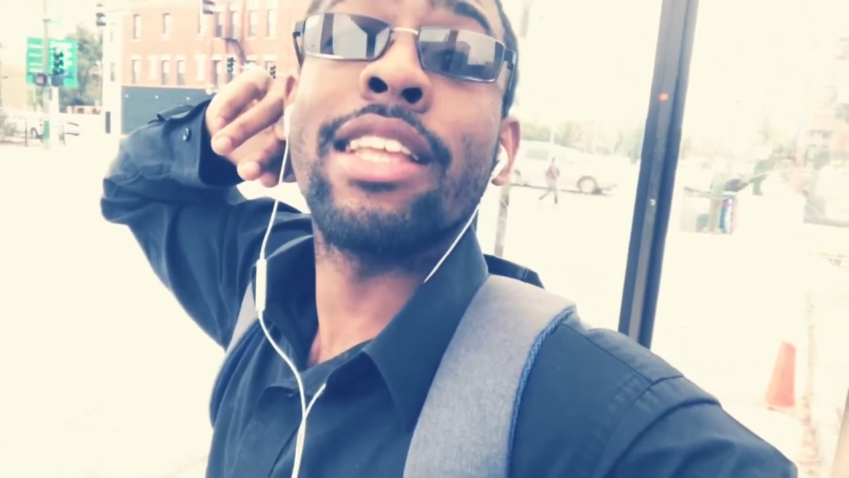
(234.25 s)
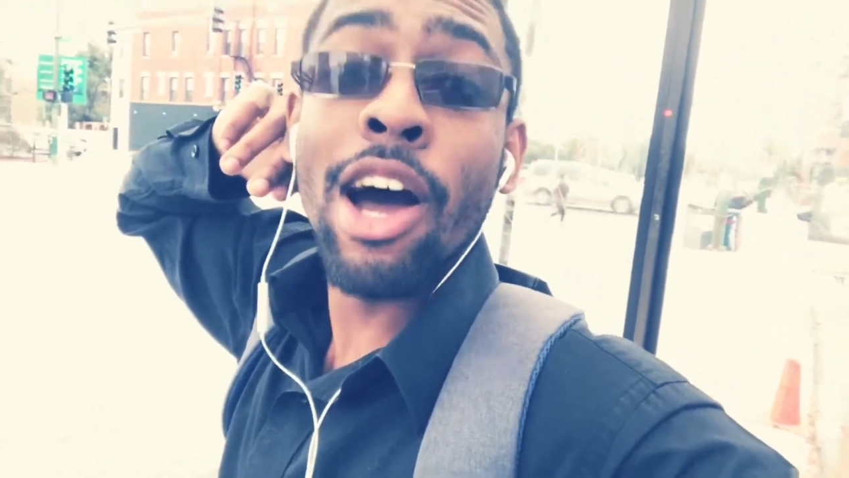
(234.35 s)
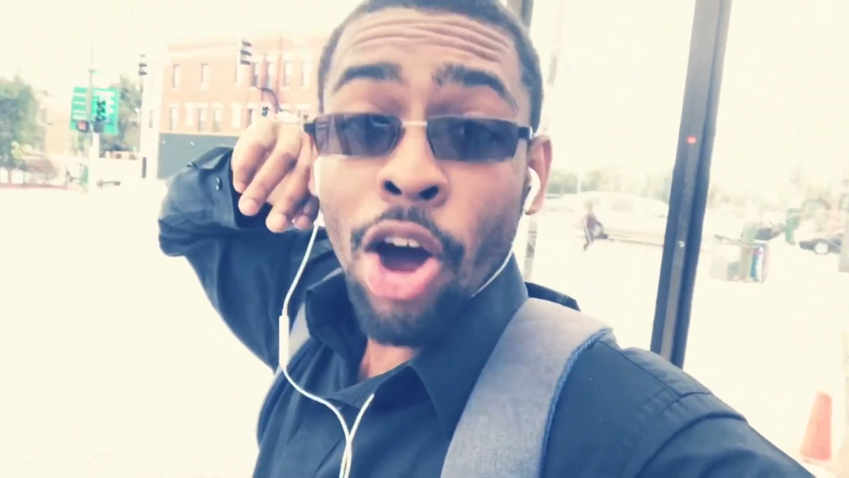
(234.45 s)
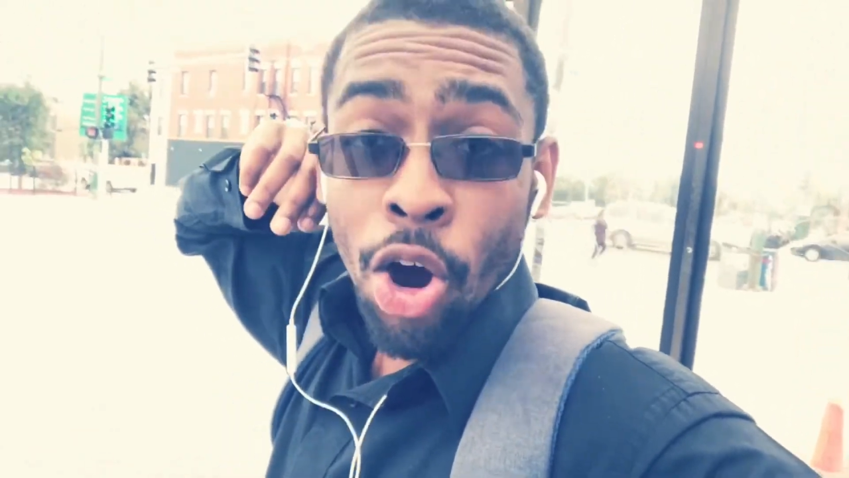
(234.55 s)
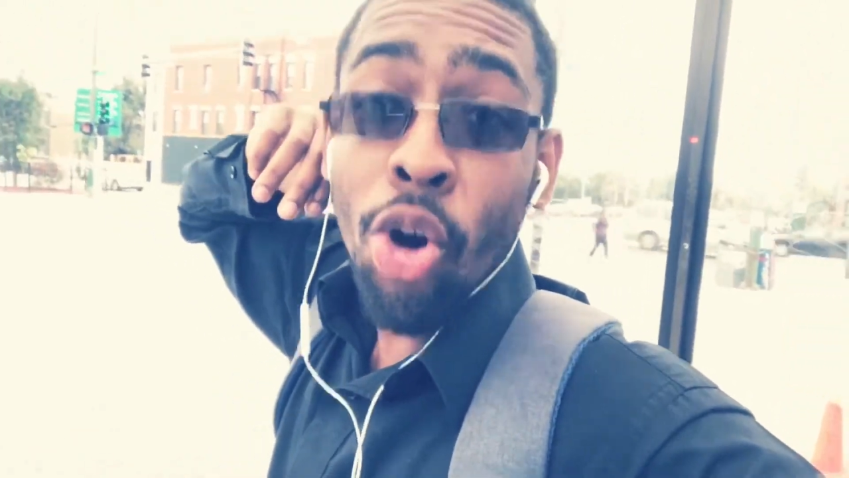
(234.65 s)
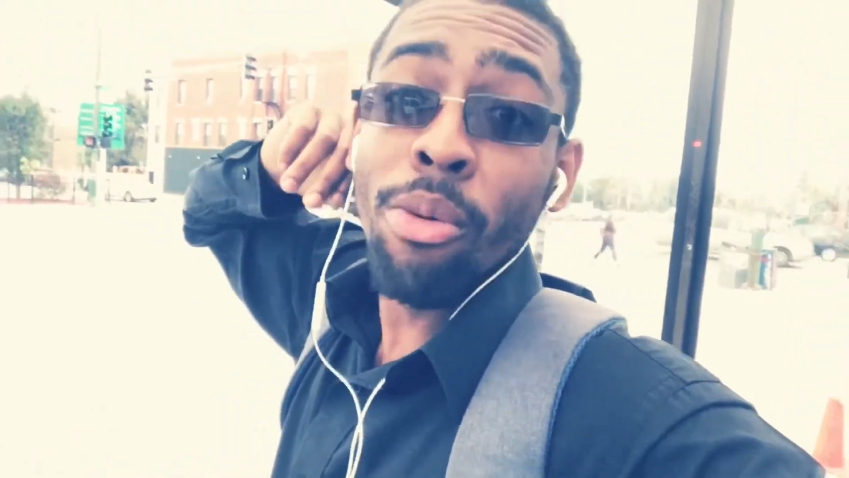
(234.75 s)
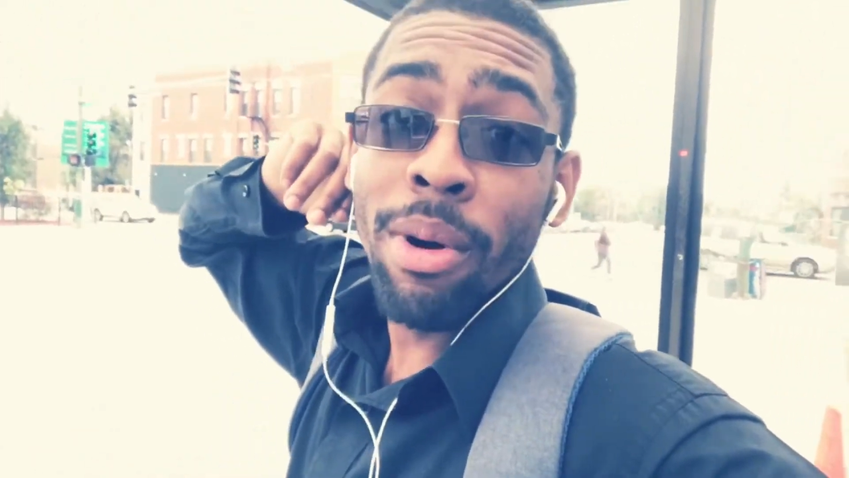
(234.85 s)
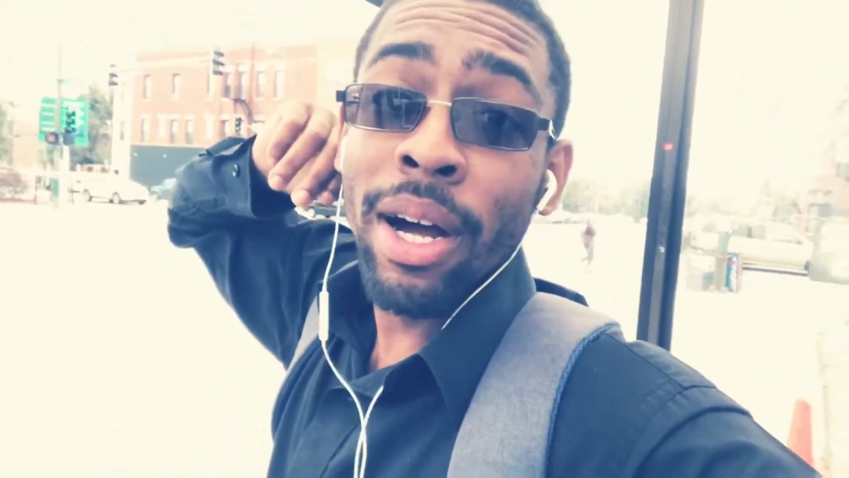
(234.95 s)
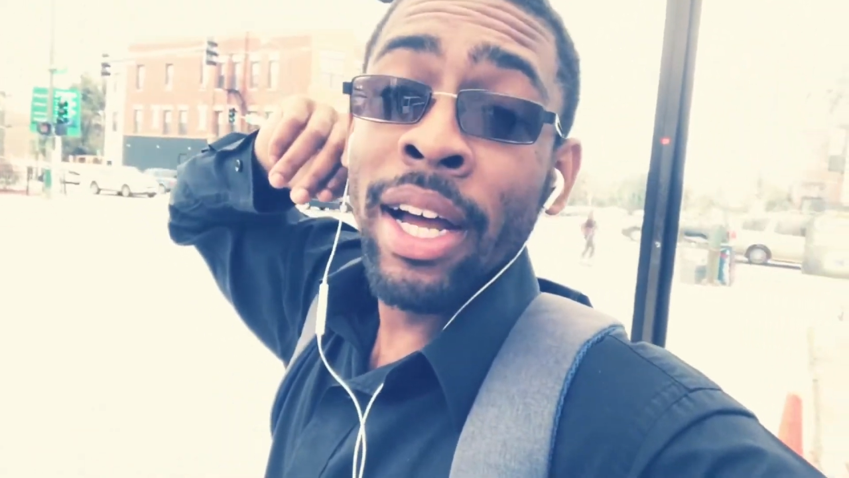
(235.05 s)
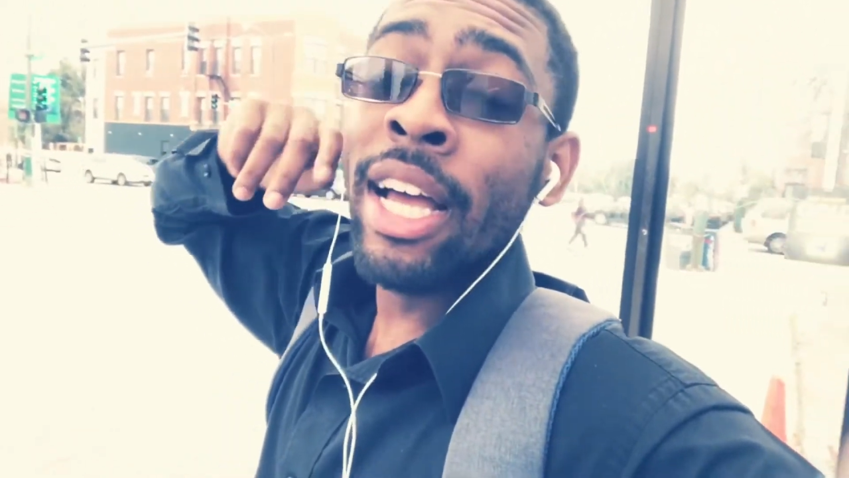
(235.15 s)
dope.
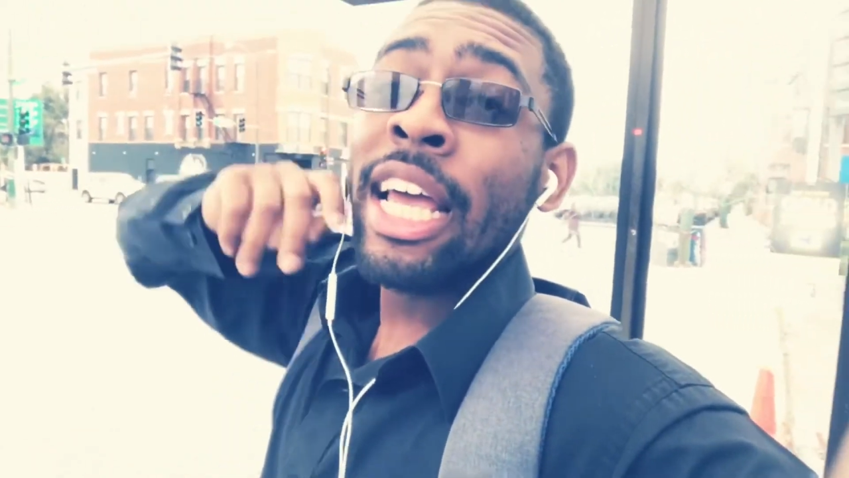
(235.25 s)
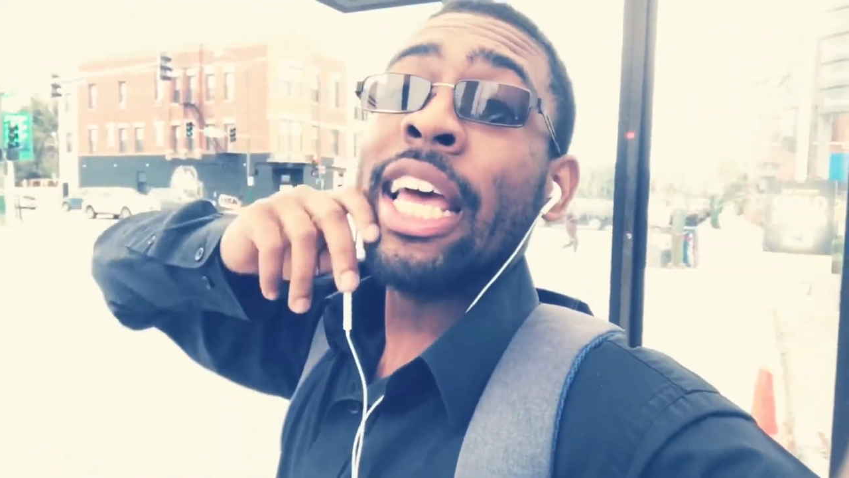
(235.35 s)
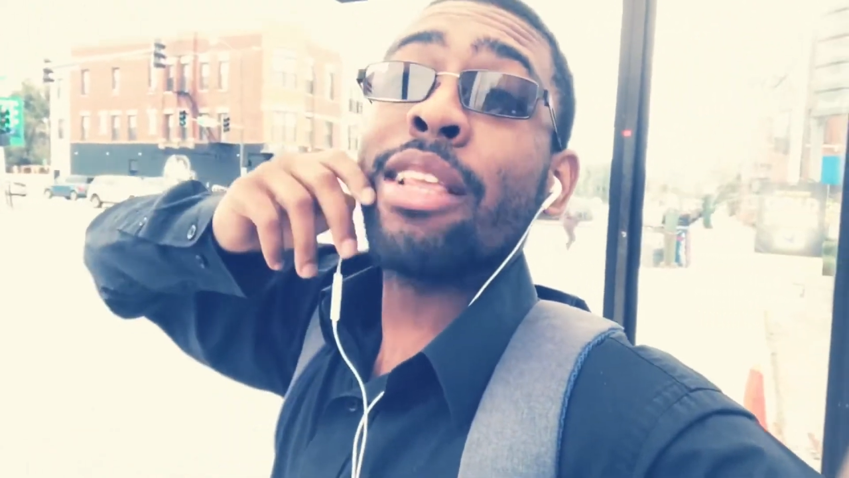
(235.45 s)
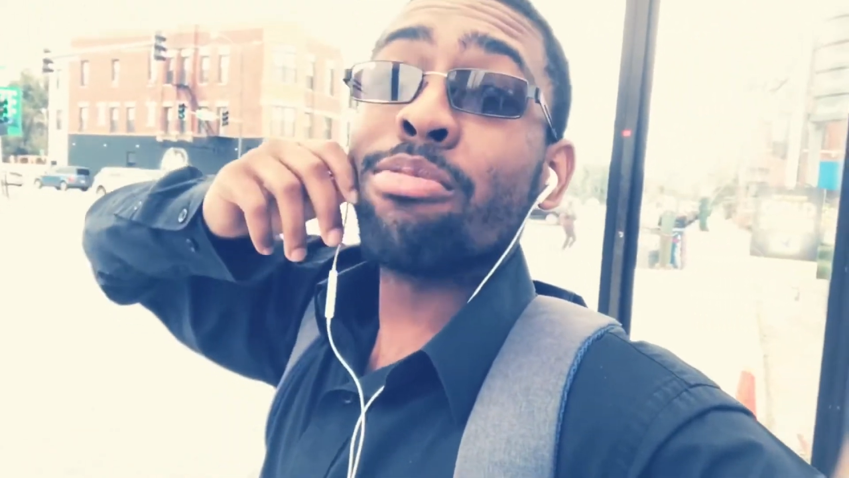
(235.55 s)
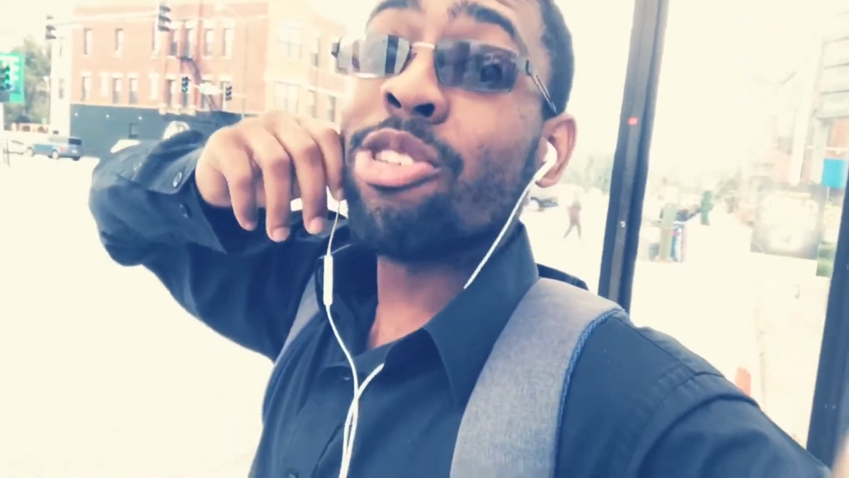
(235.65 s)
His